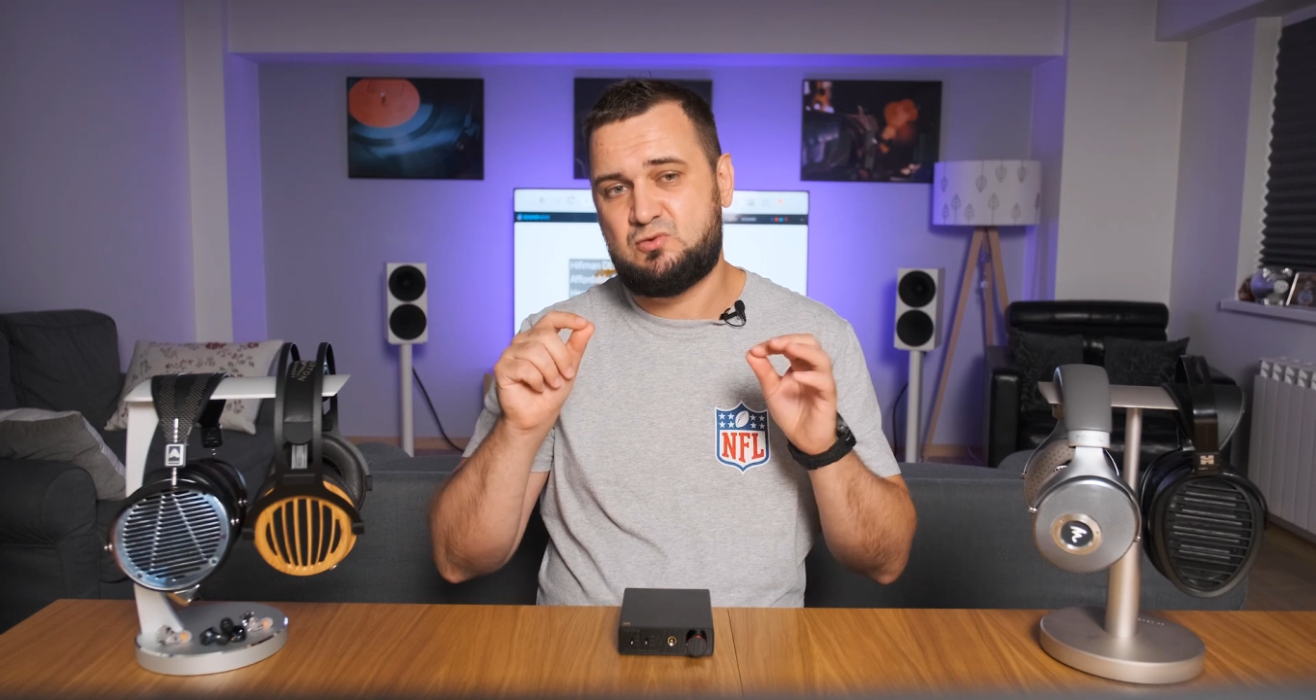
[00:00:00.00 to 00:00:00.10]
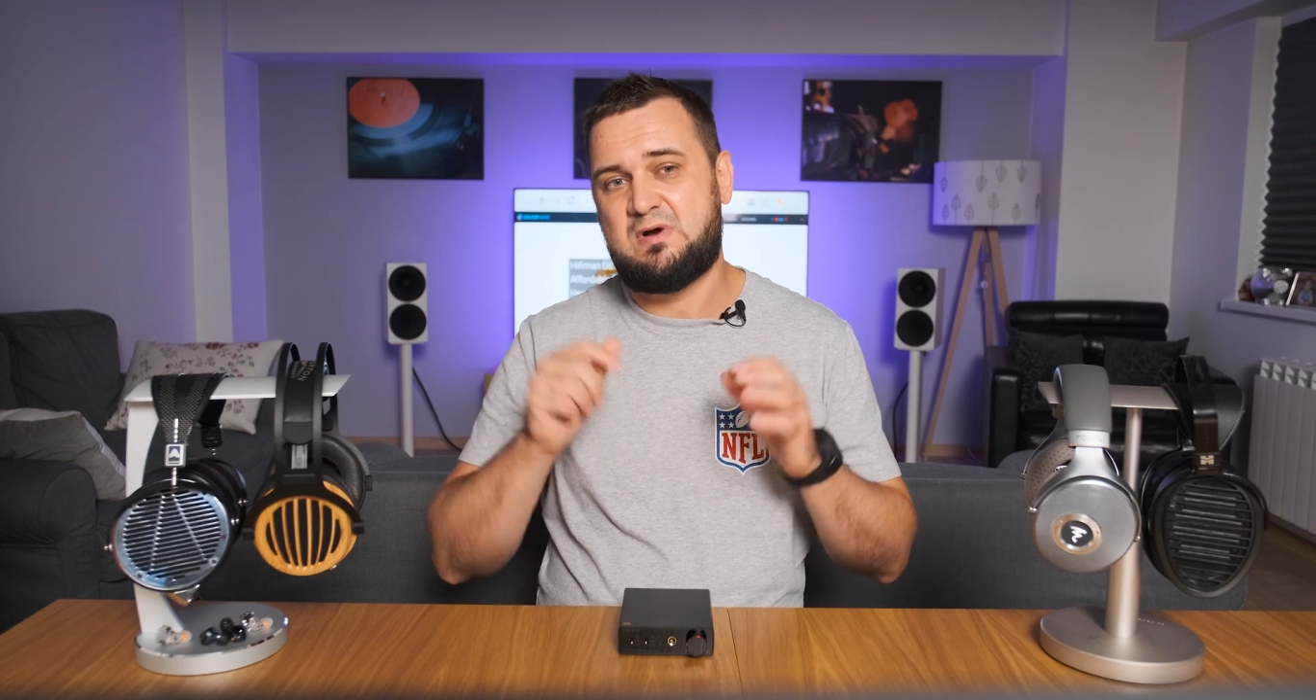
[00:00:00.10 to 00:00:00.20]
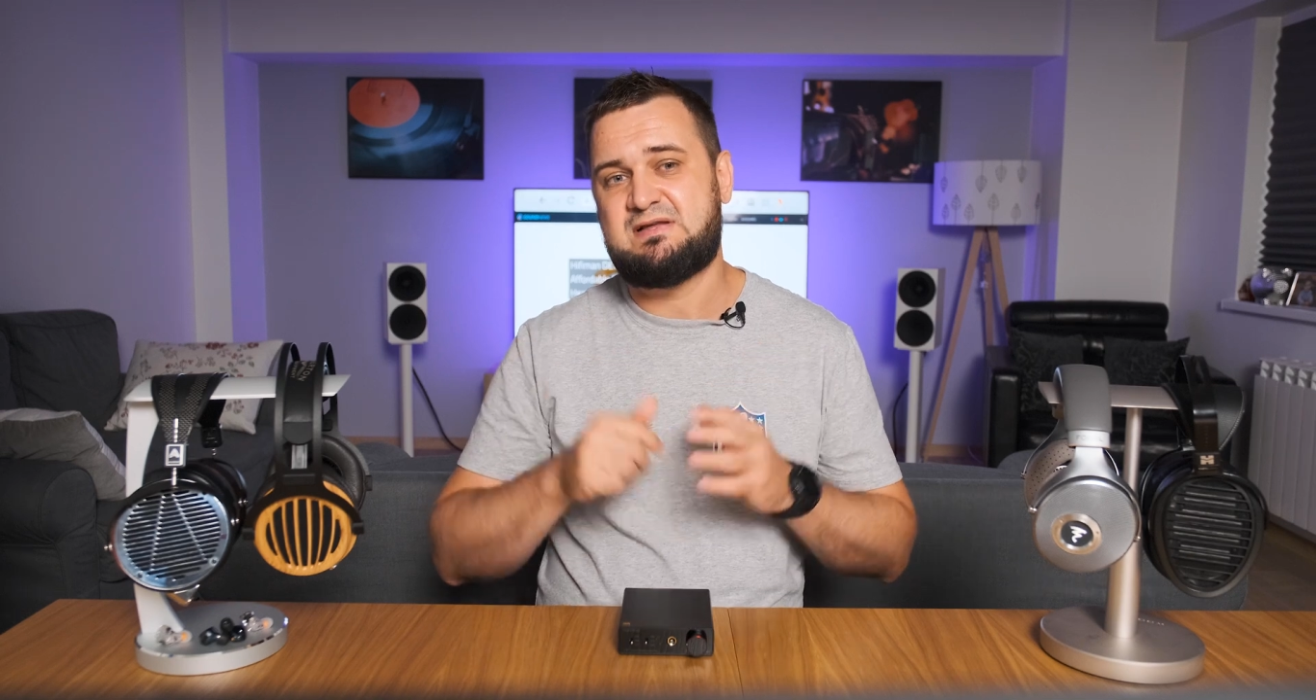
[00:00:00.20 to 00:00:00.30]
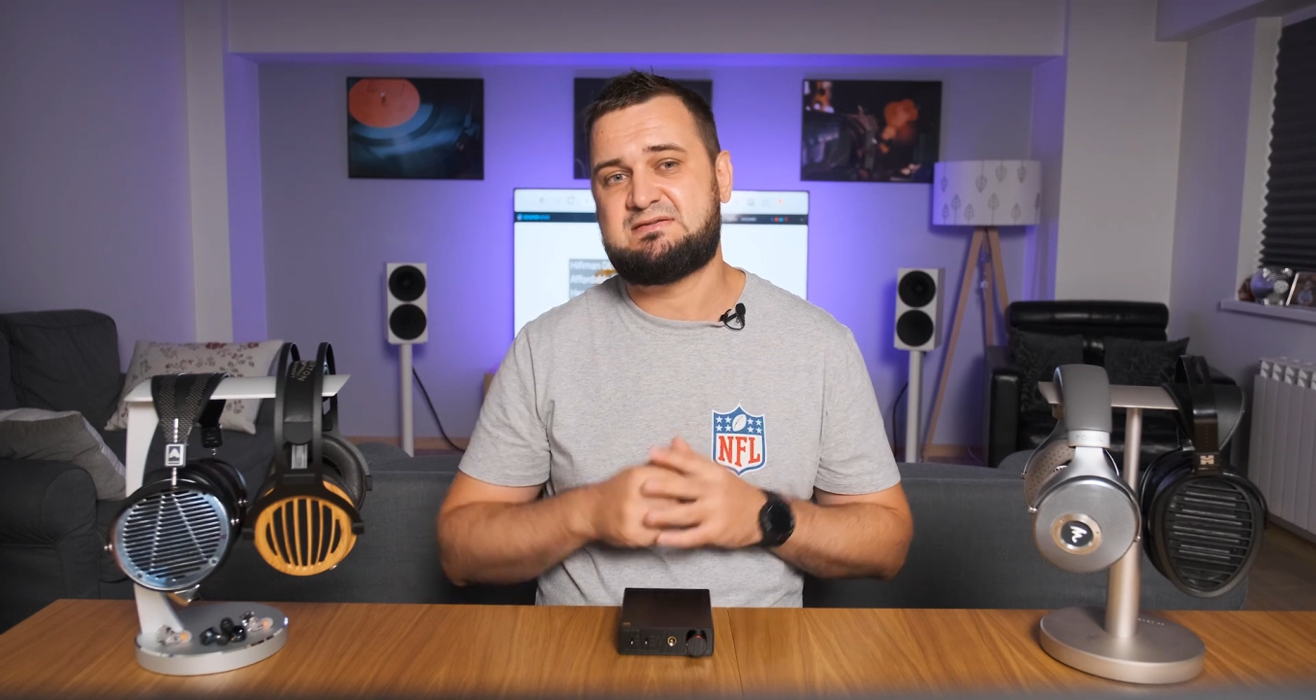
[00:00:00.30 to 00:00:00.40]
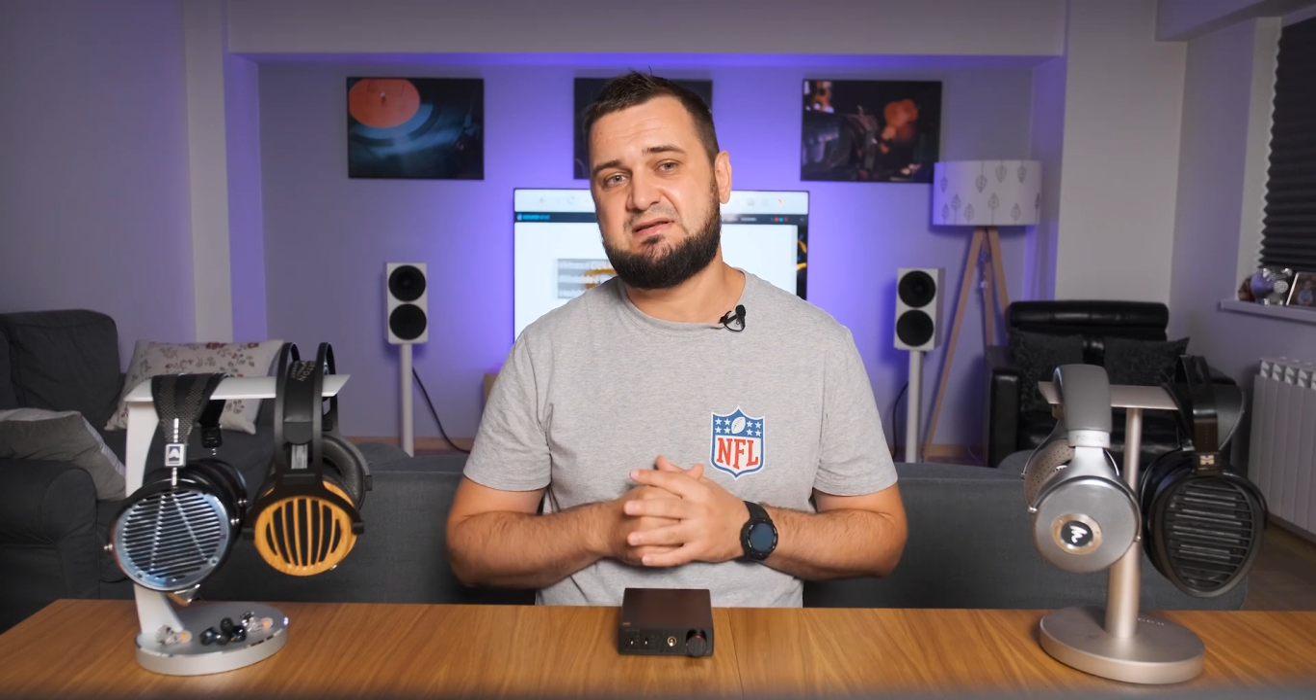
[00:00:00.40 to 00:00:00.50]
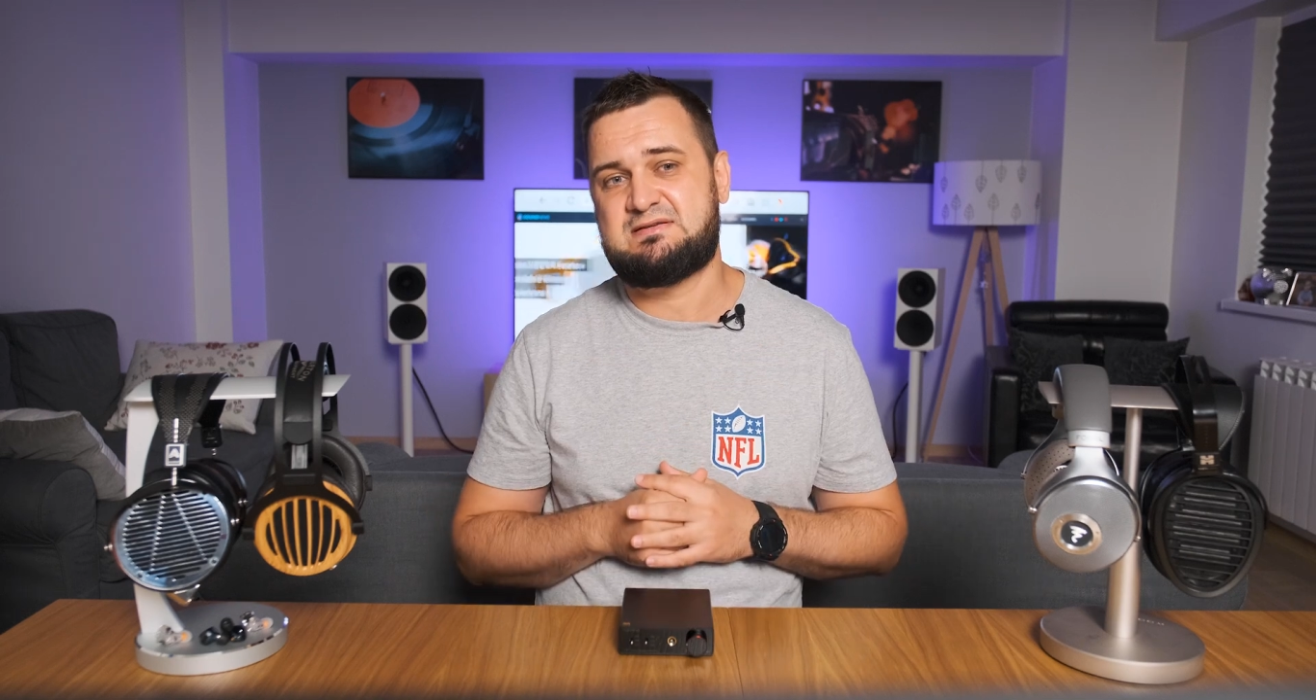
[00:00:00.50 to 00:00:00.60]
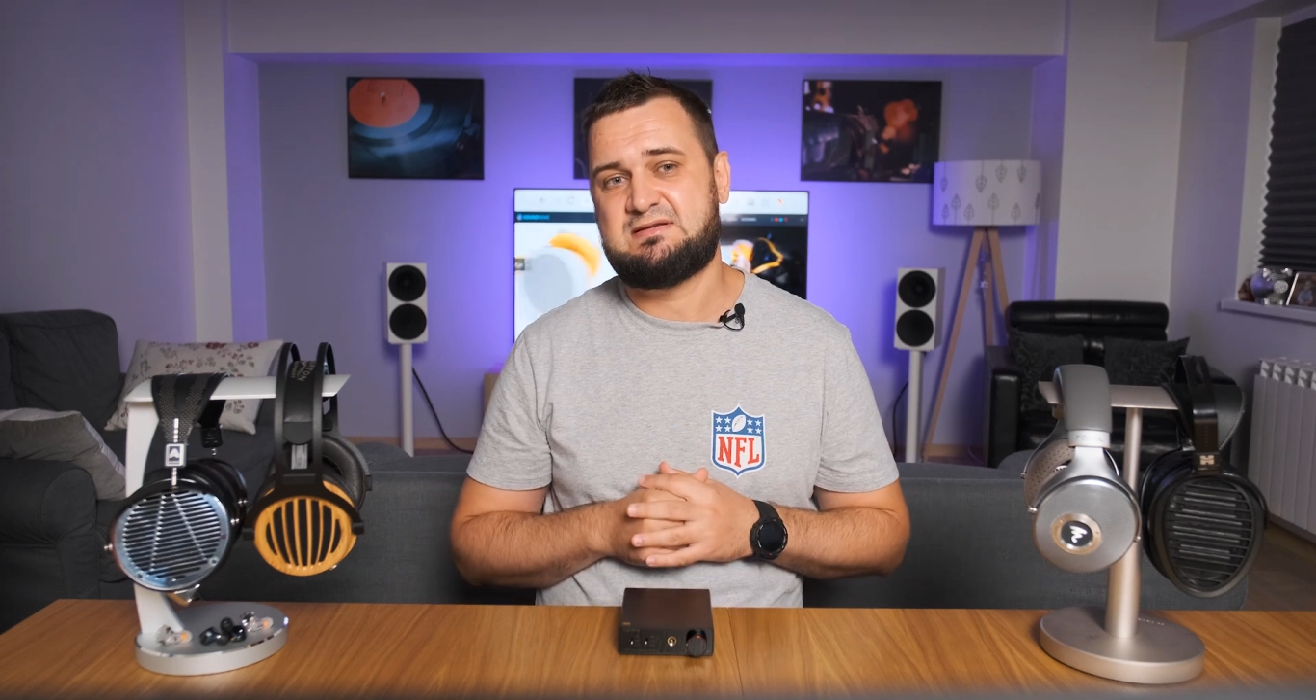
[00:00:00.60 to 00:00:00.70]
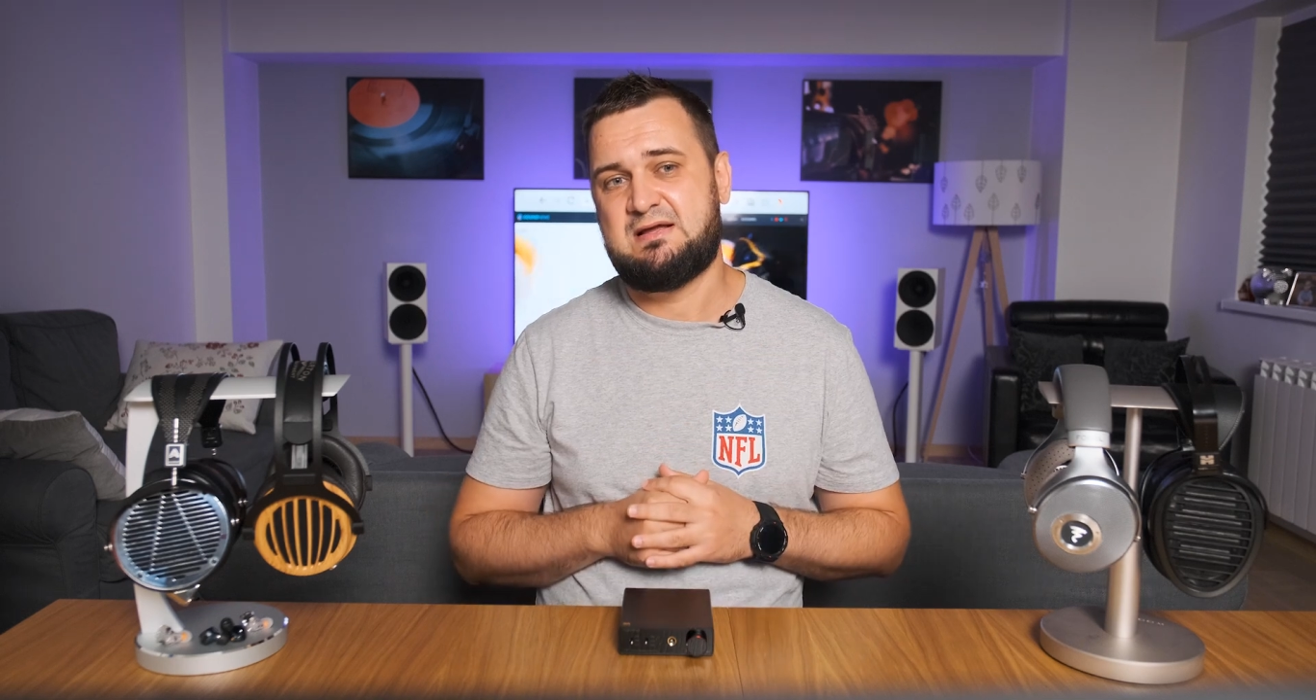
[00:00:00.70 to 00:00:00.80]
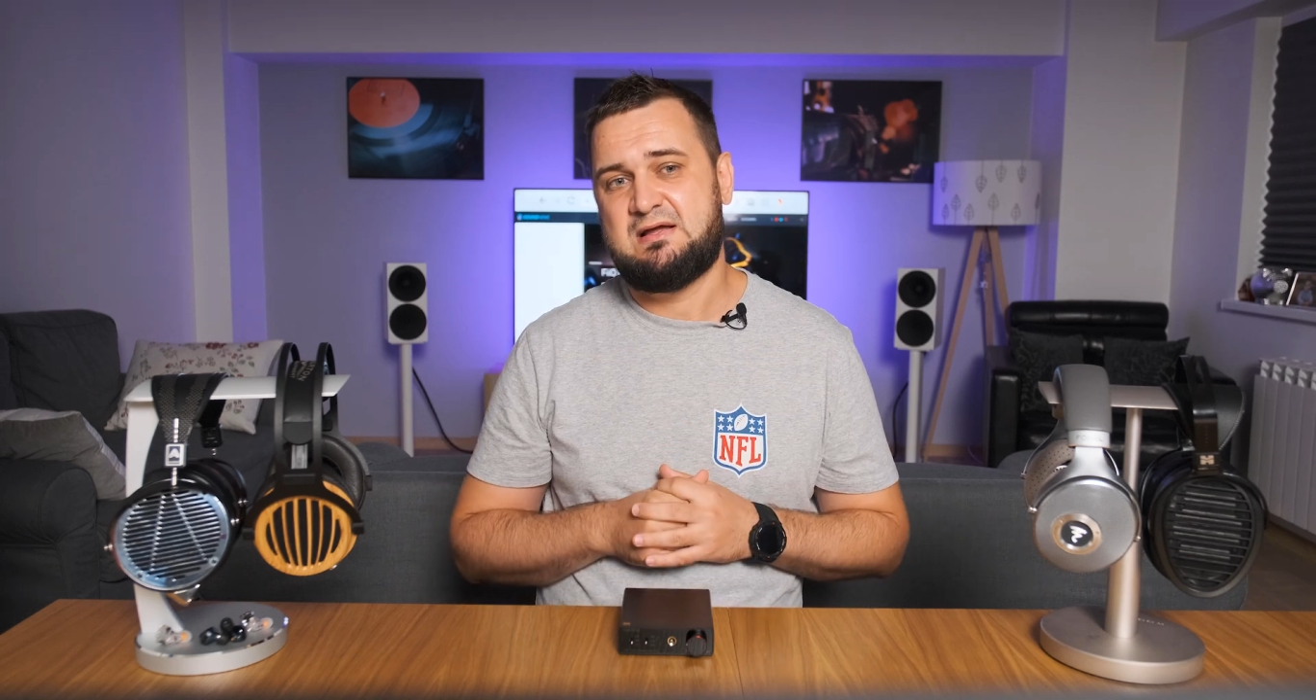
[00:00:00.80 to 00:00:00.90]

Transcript: nuances,